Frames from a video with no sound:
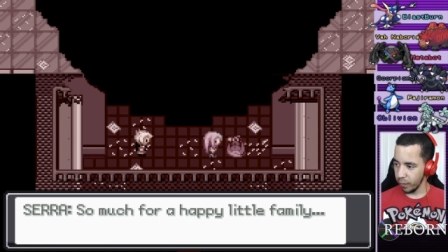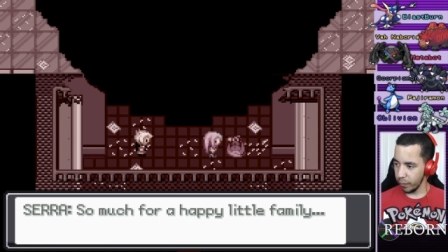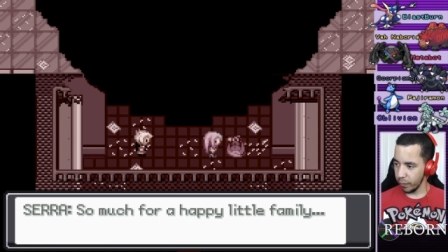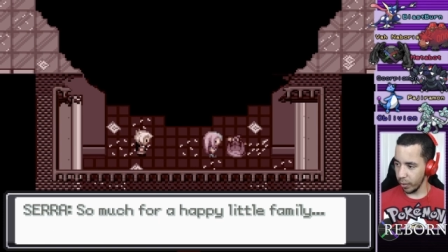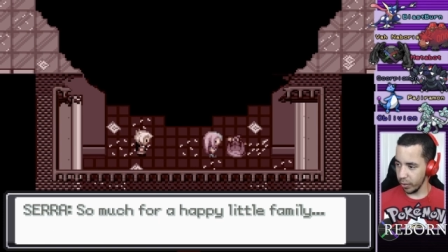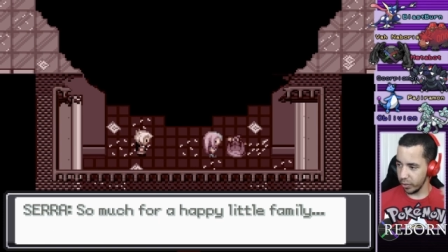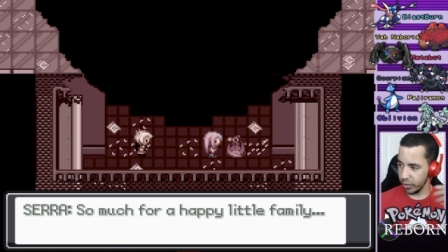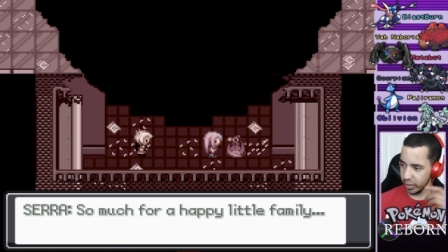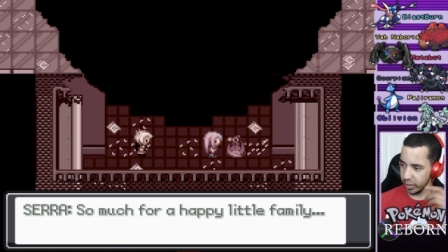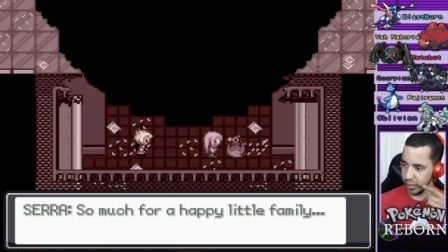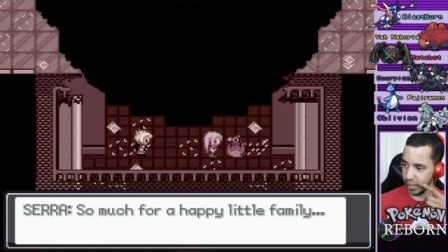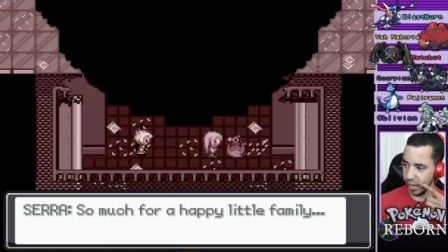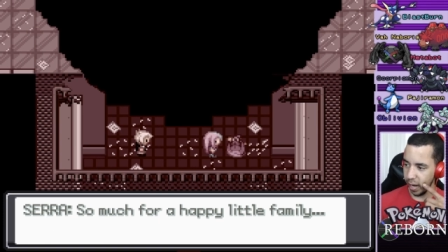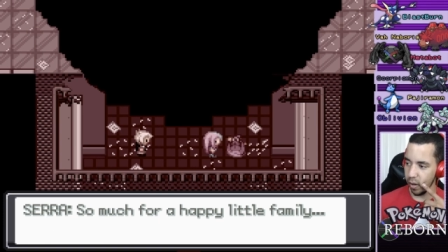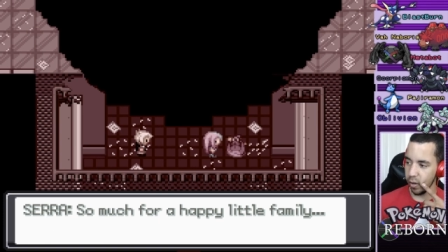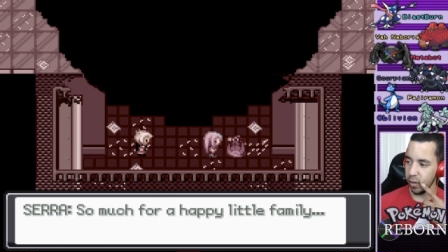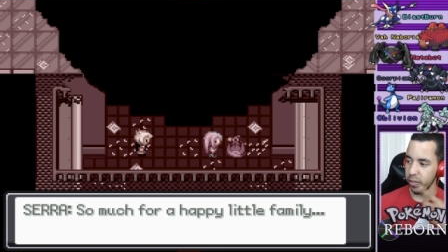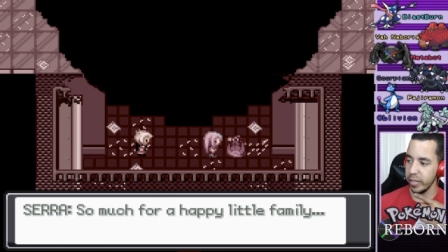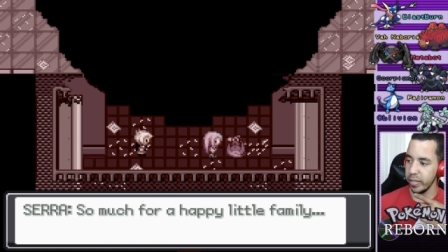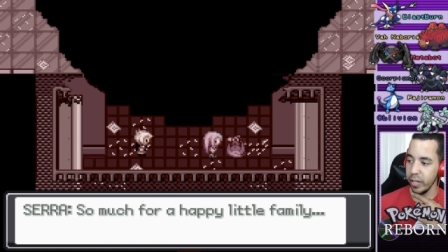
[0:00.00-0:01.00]
First
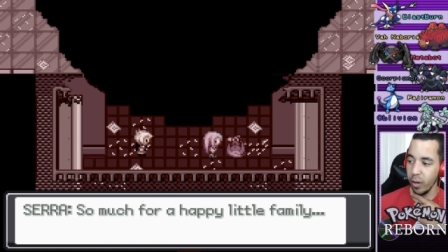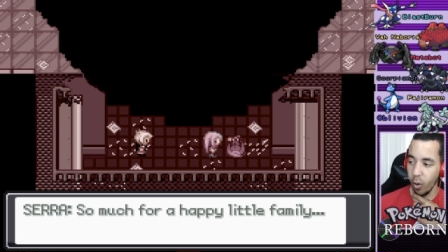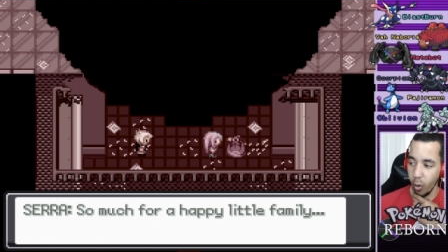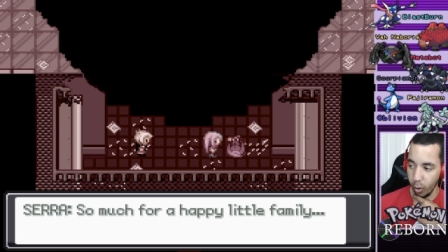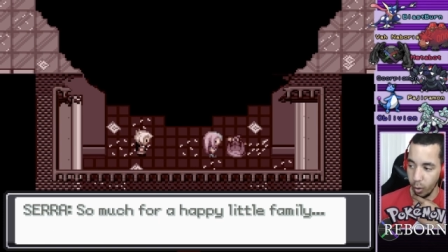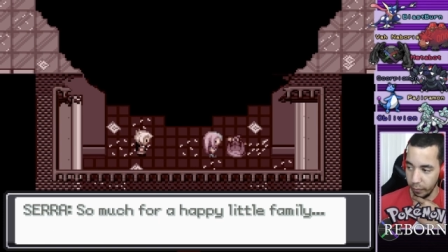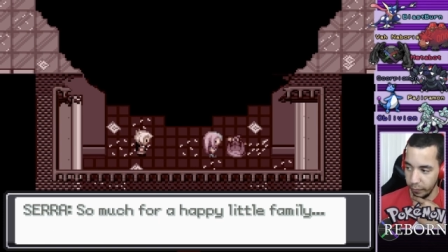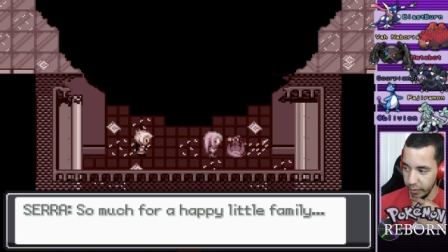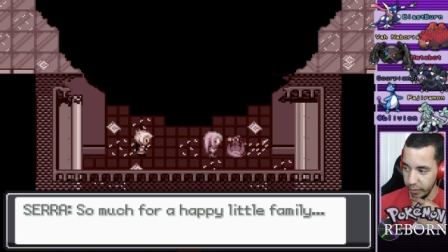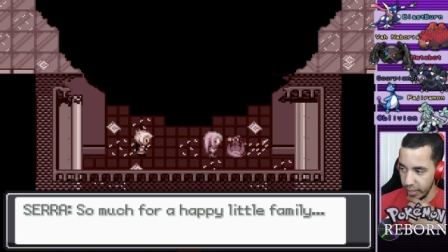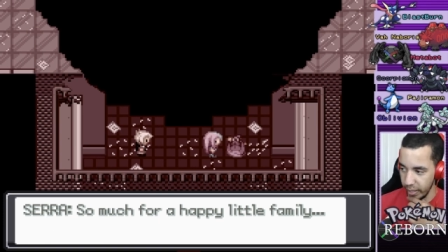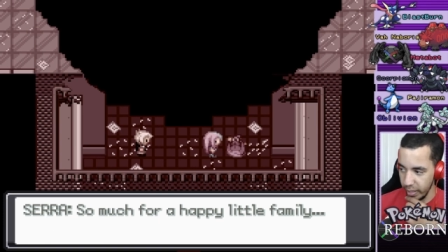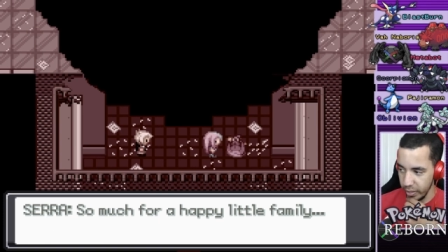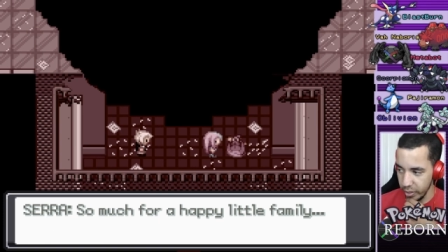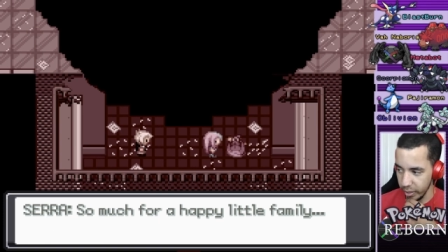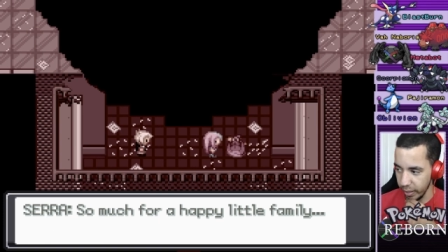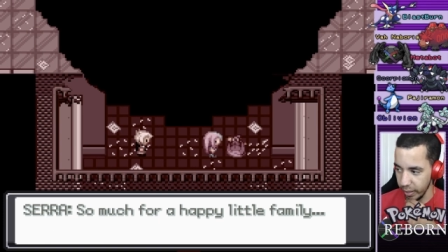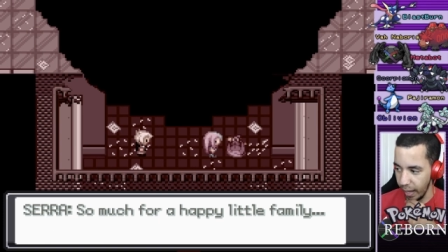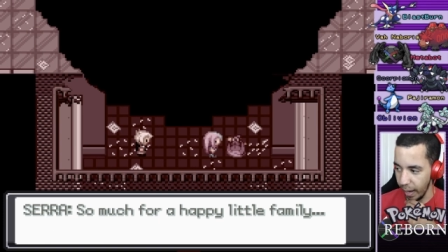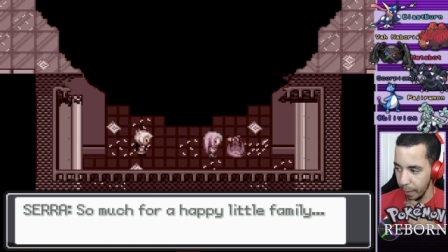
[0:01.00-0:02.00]
encounter is the orphanage
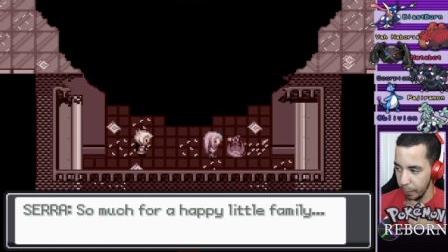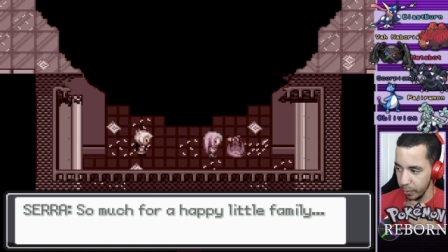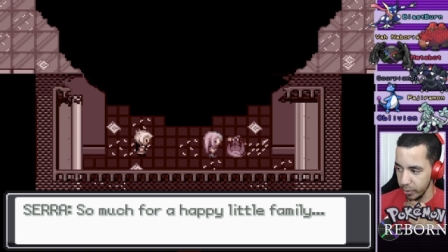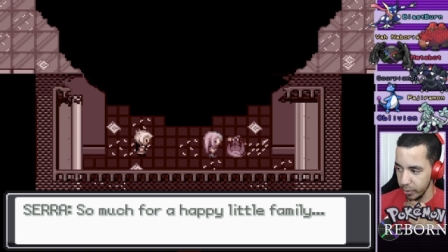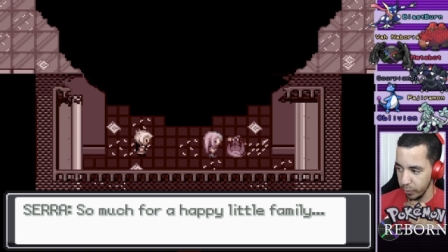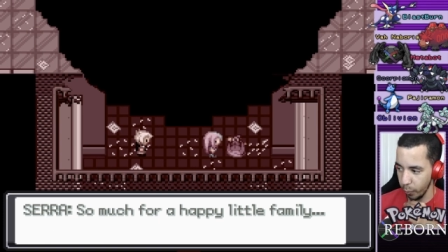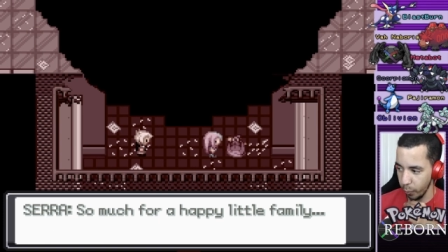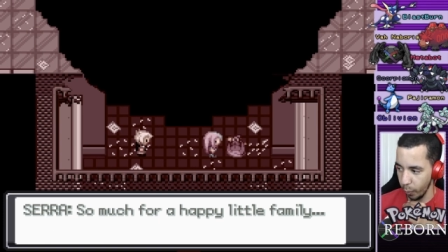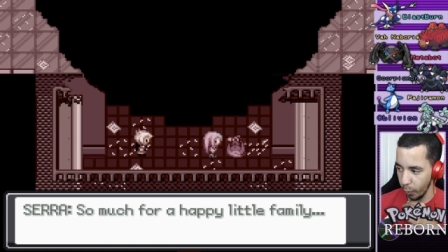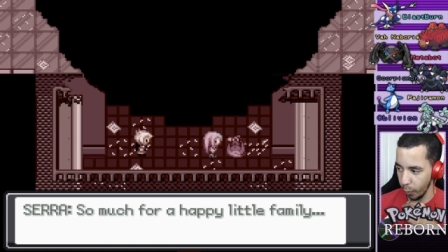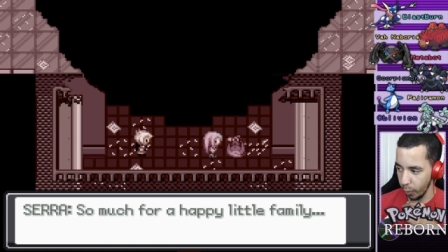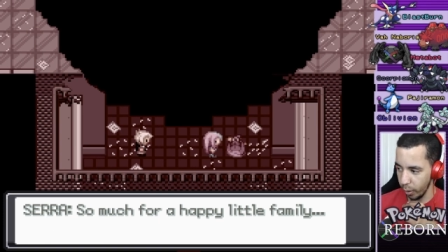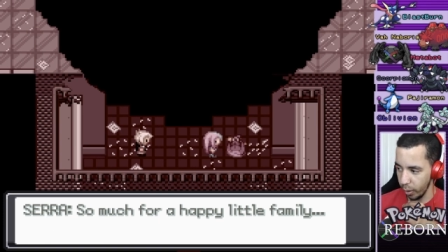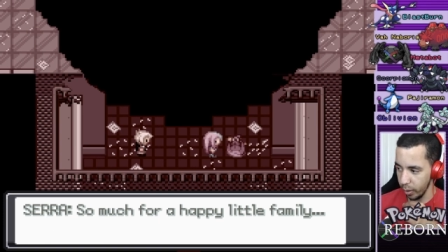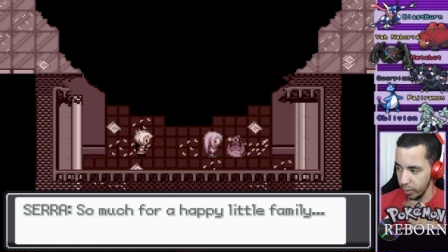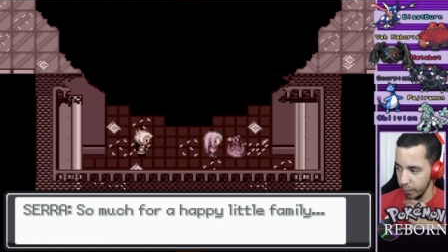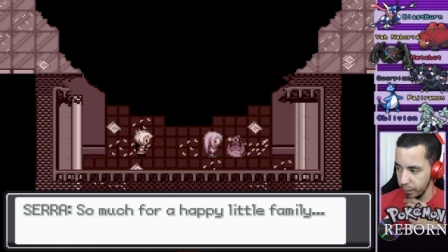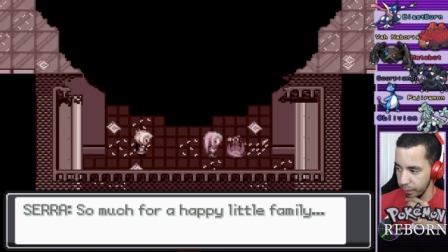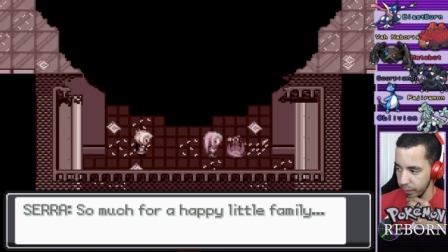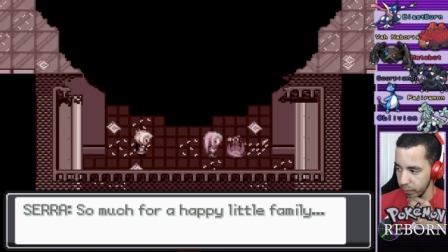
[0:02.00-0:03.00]
in Lapis
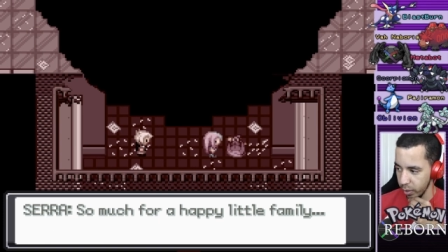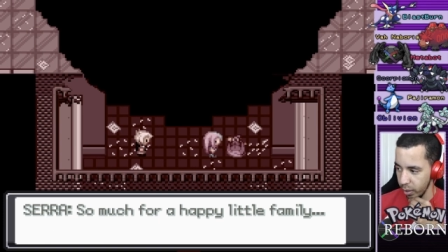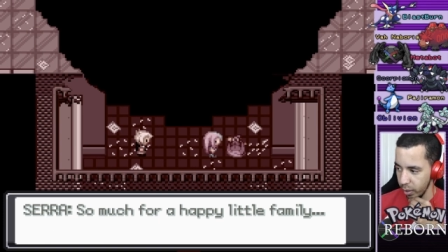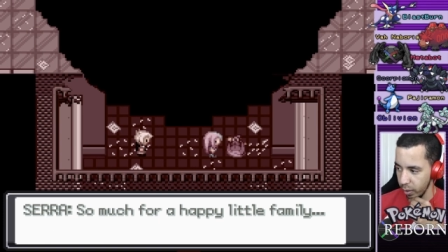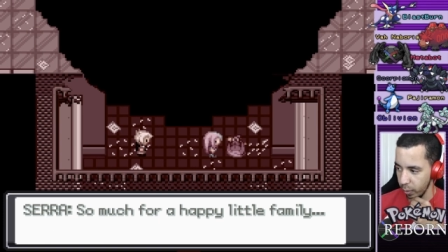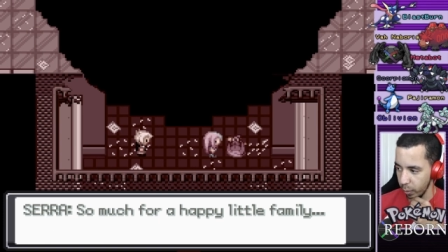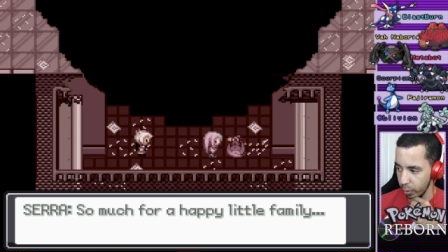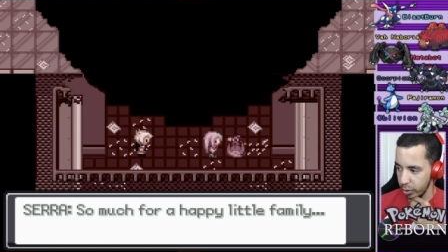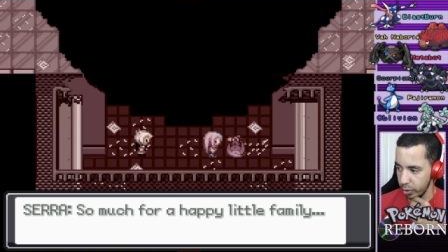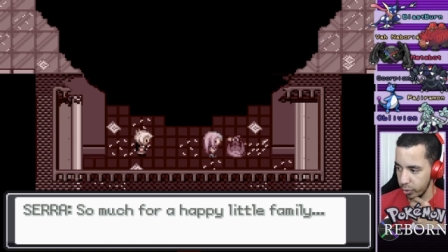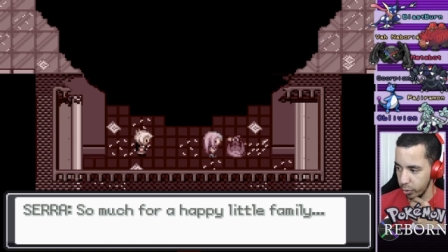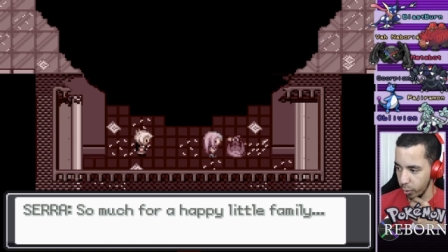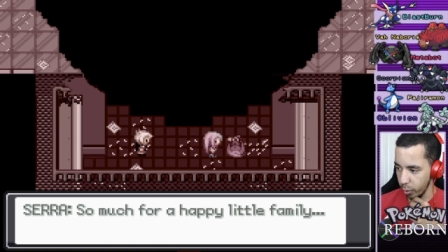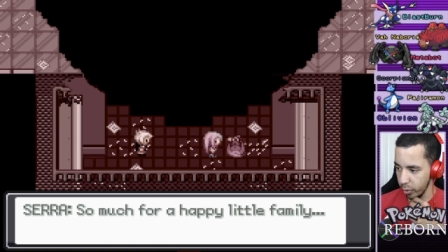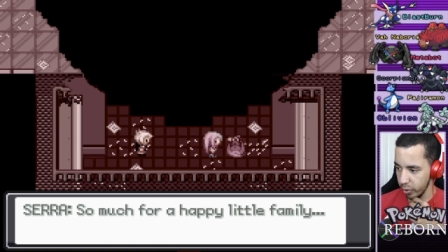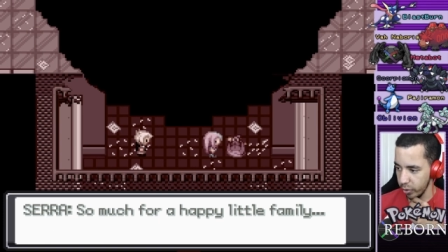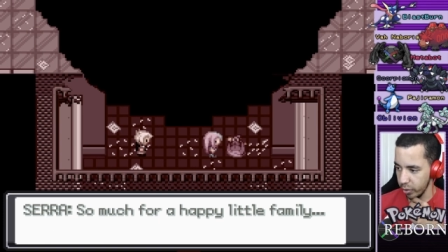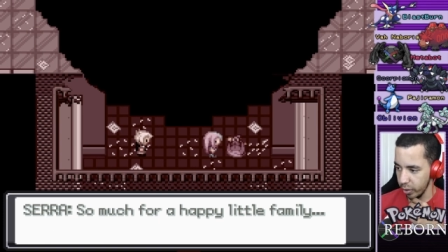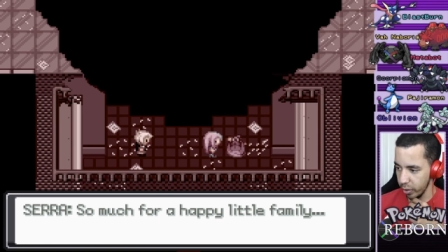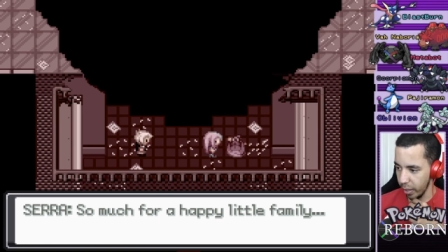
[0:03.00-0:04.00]
Ward, where she told
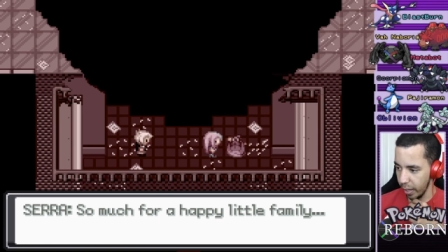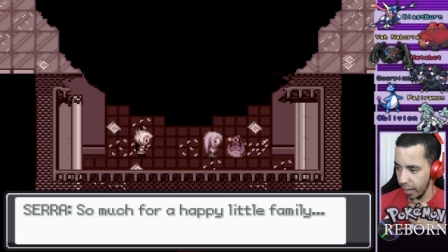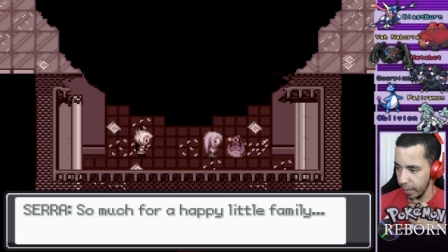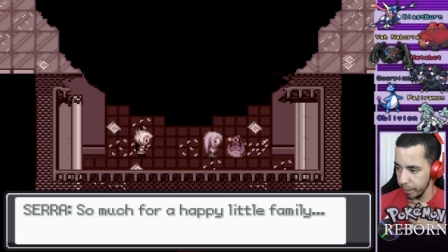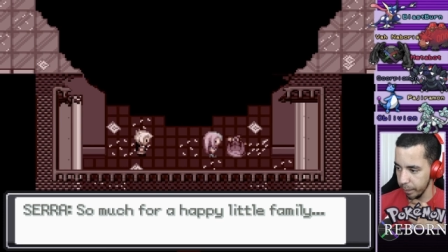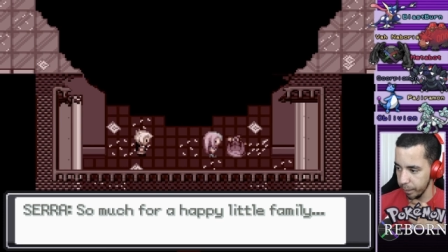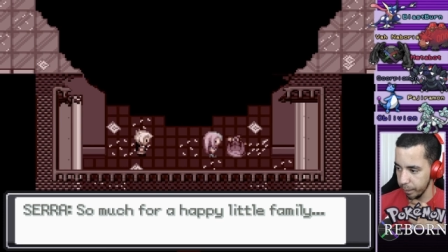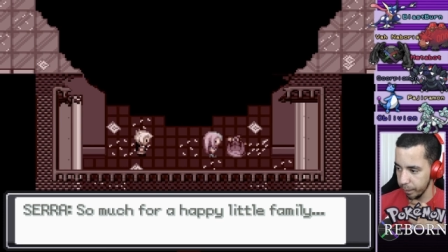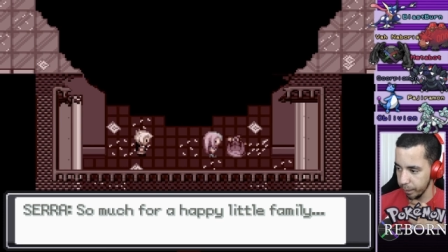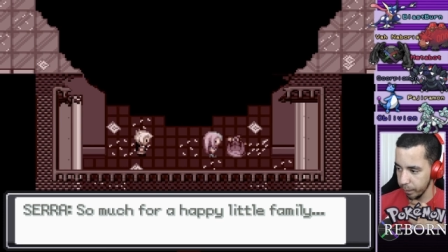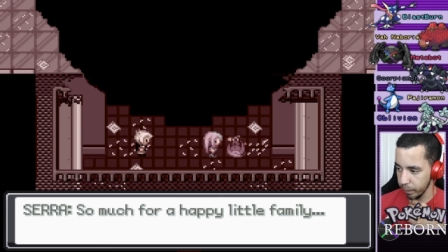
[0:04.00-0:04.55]
us her name.